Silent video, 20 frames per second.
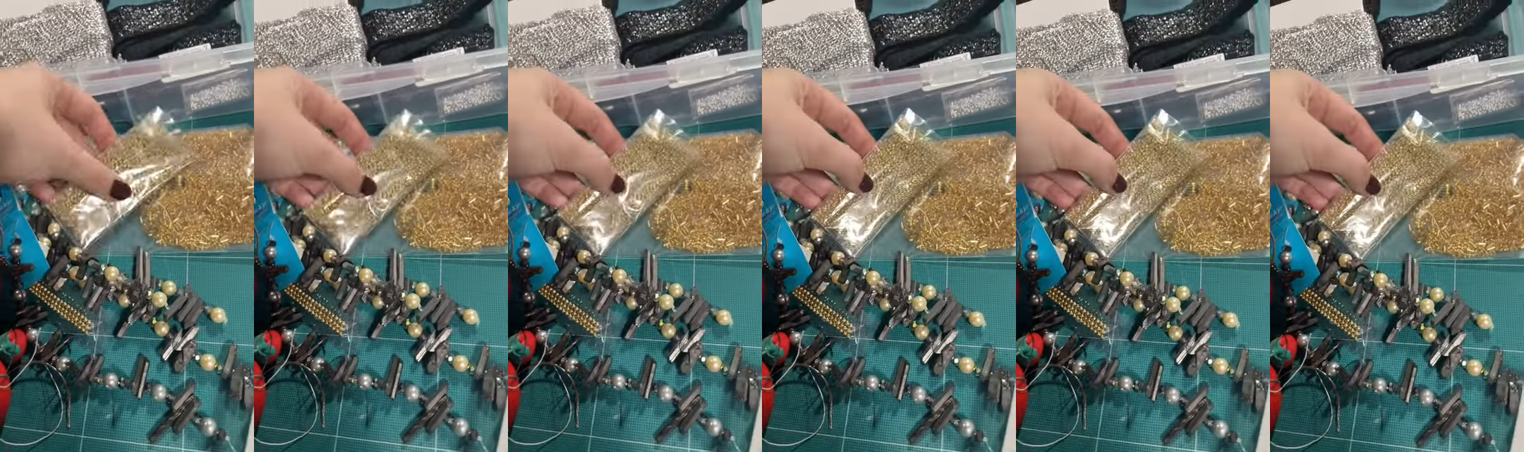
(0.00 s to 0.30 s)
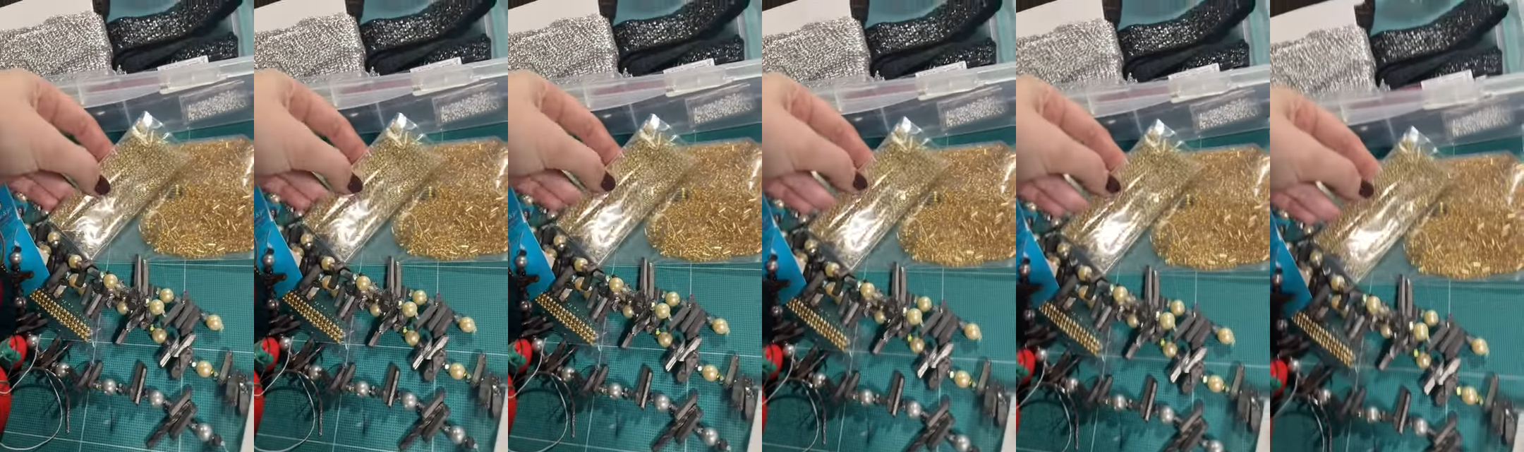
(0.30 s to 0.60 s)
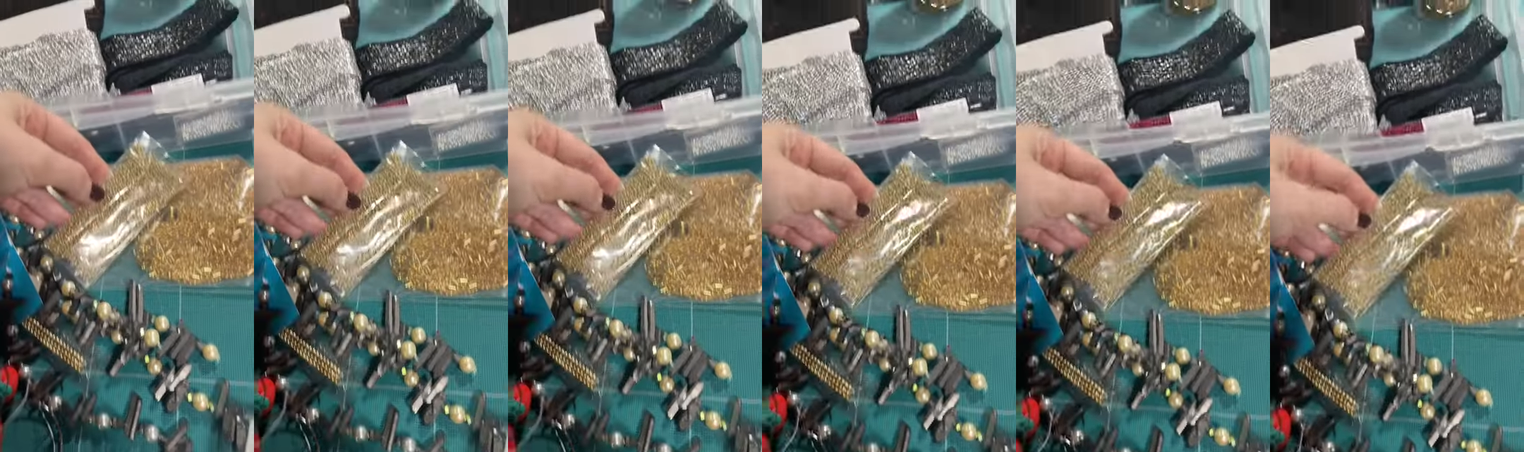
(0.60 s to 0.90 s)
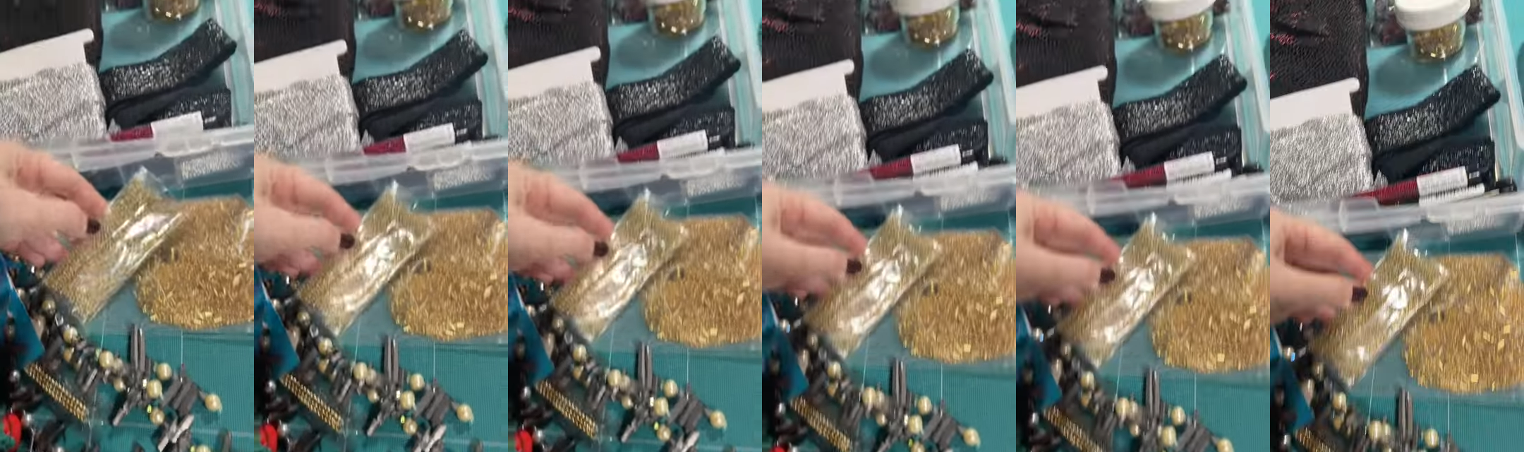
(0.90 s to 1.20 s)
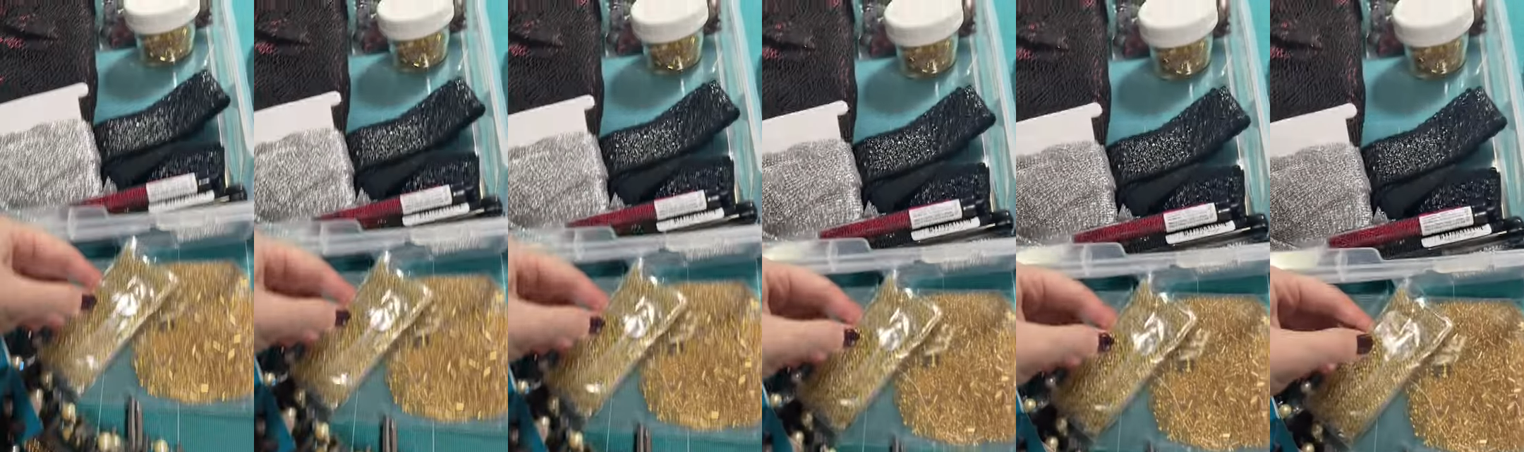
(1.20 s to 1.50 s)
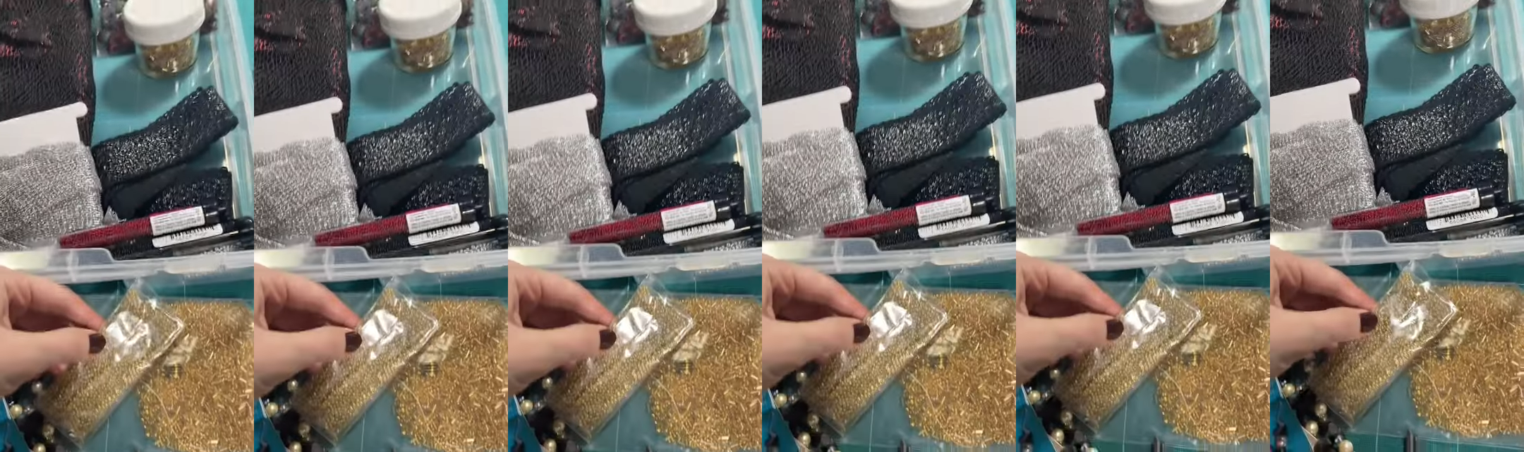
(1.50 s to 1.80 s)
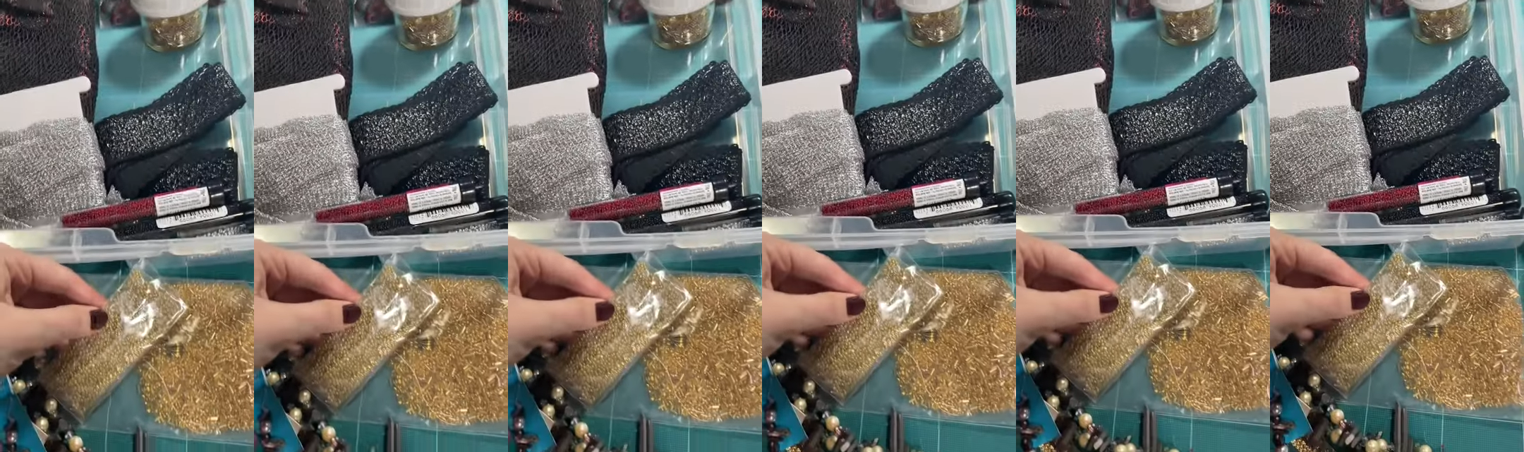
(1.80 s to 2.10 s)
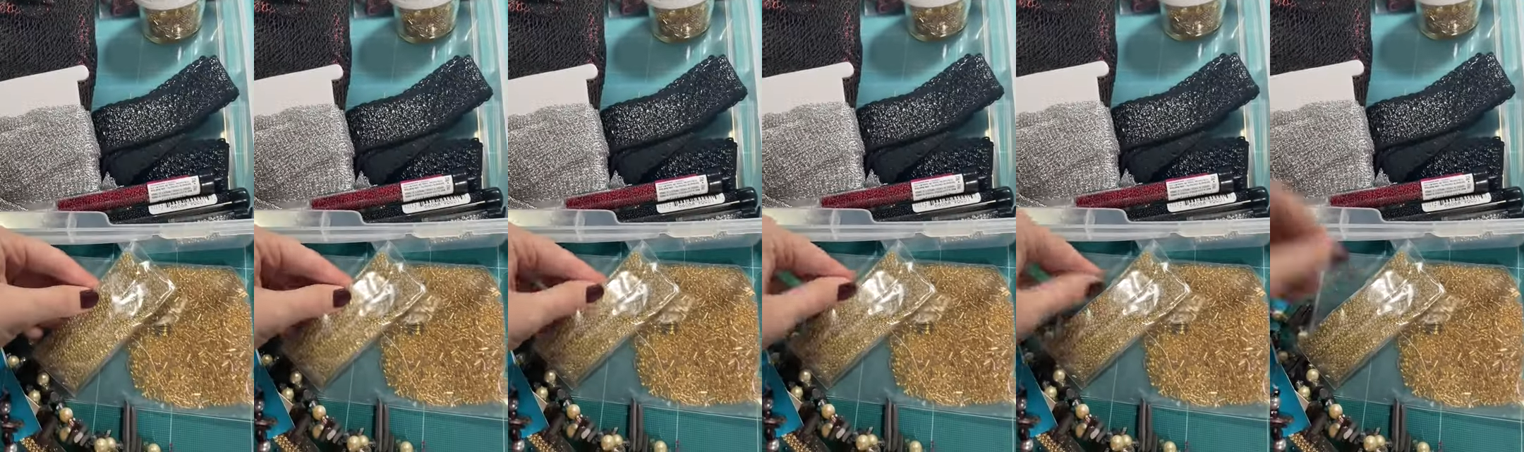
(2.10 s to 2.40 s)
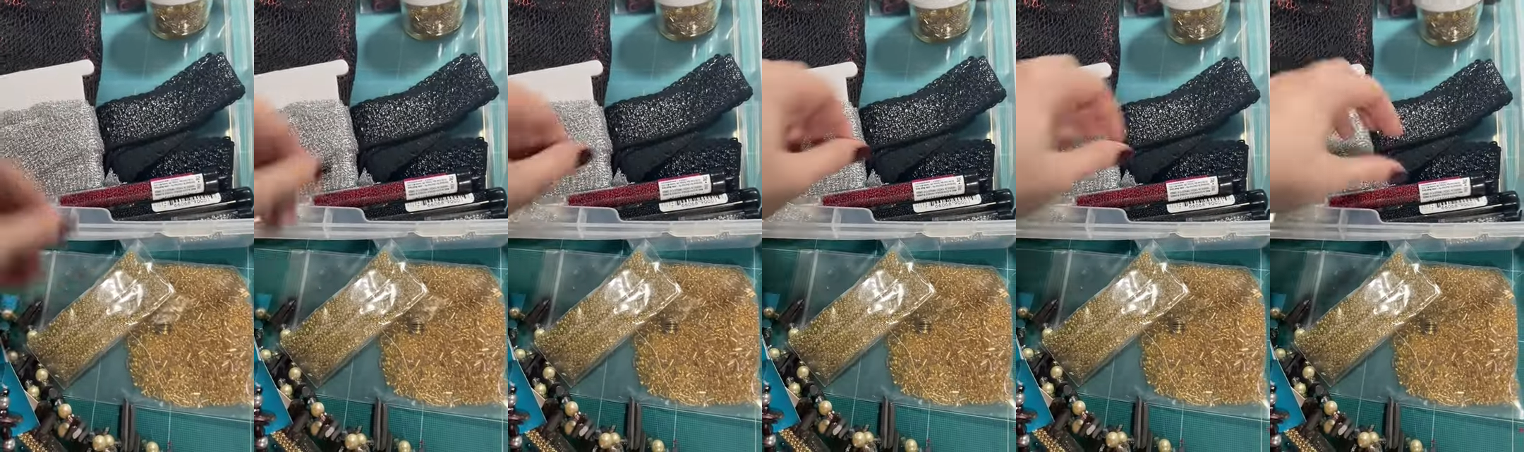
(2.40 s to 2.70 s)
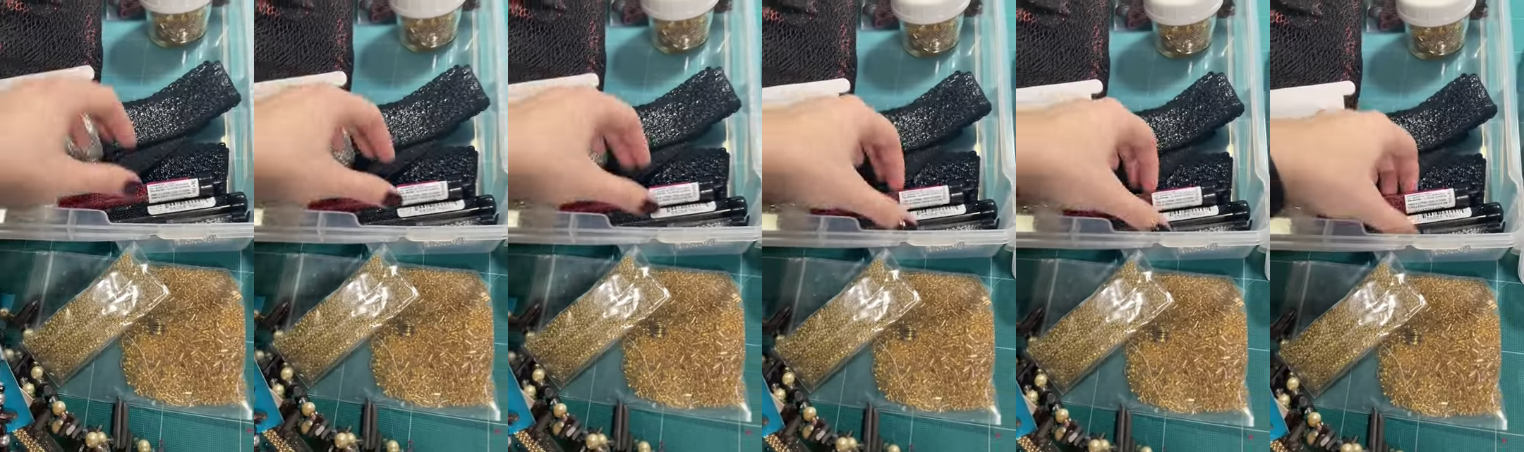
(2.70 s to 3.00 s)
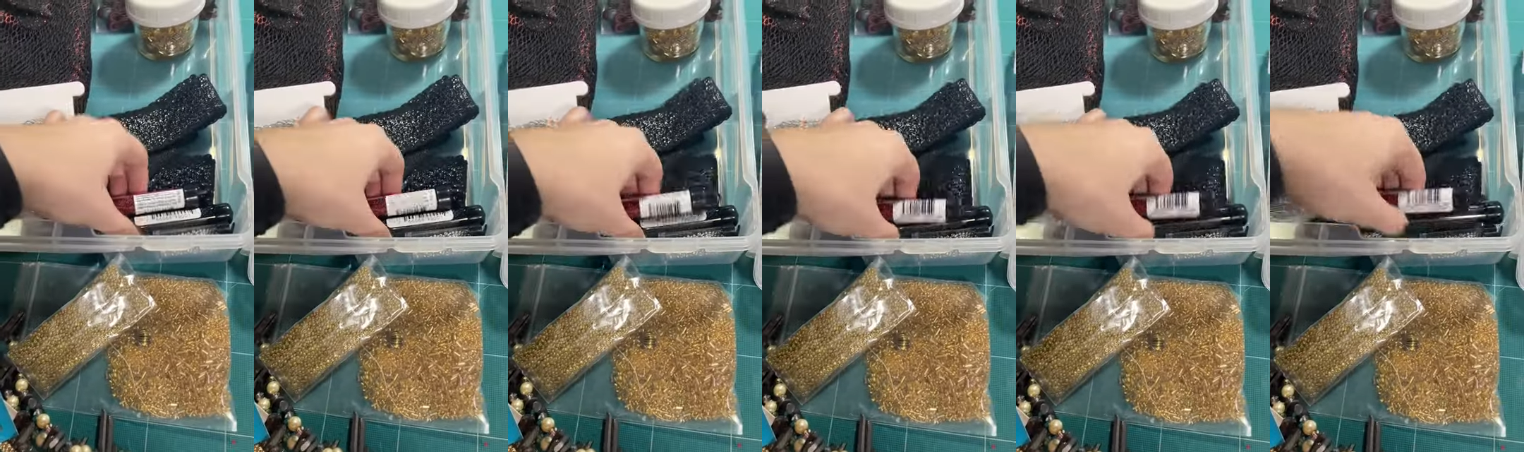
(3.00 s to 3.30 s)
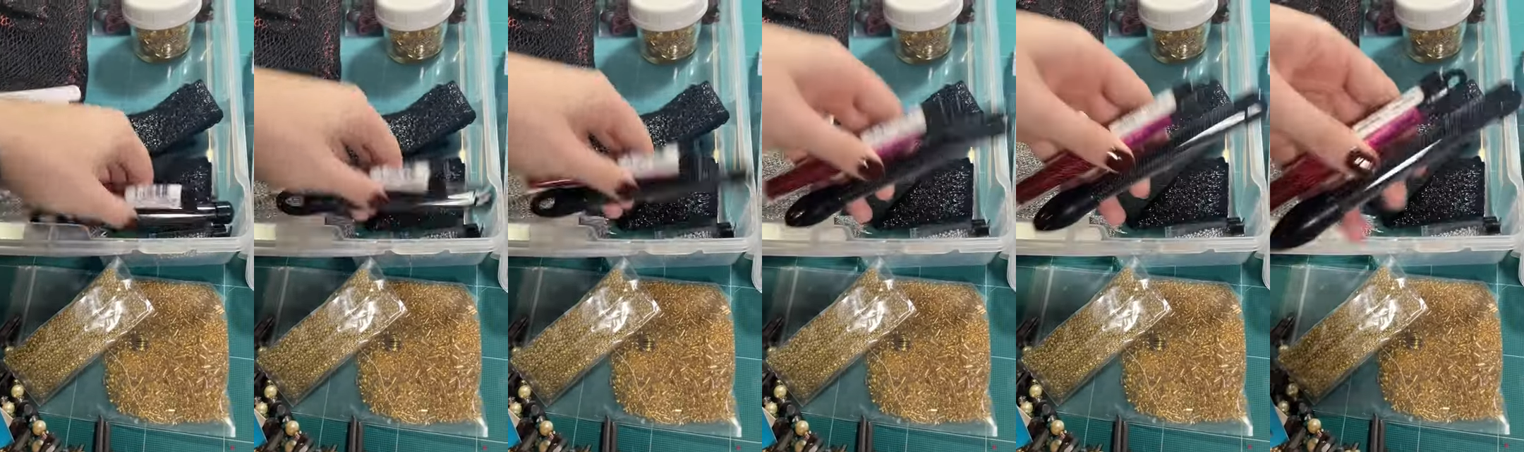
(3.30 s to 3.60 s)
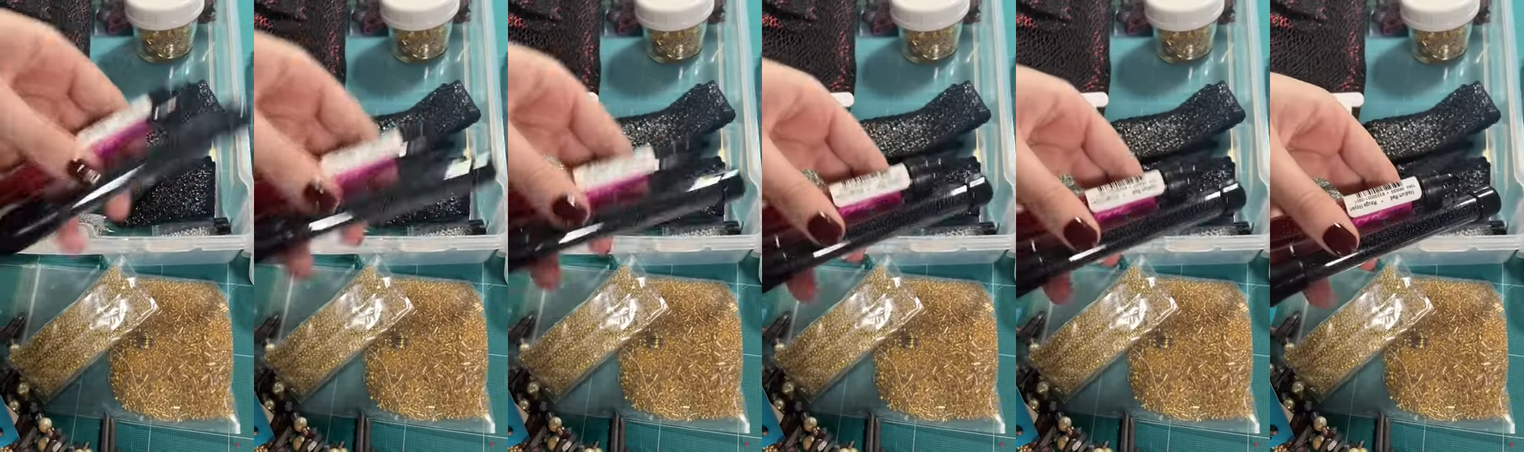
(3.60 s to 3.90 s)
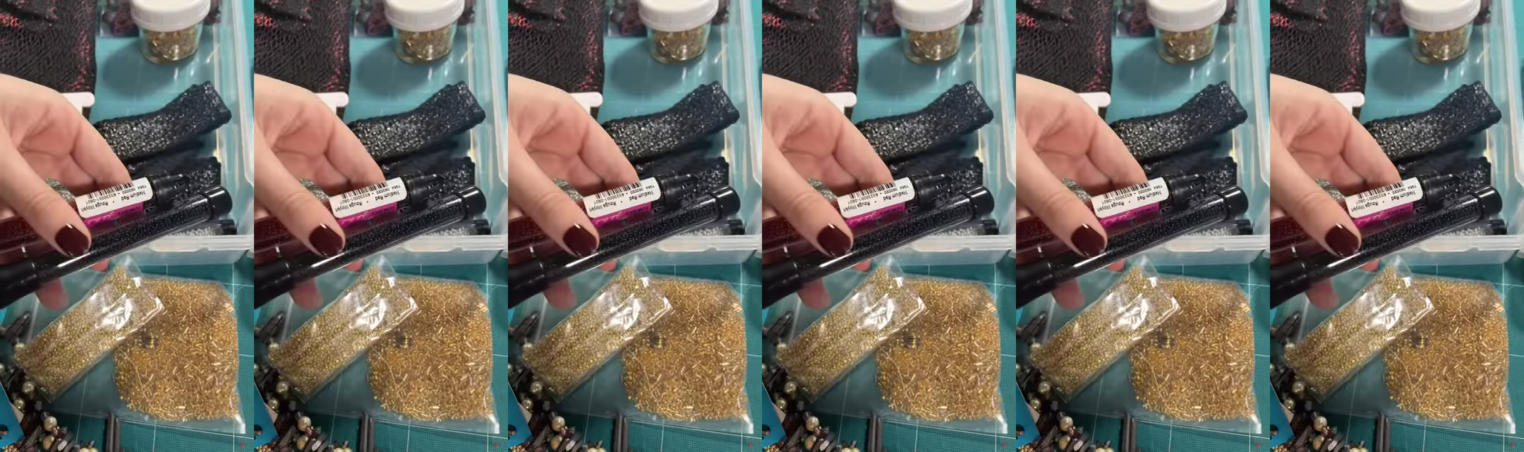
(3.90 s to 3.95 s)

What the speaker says: Nobody's mouth can be seen.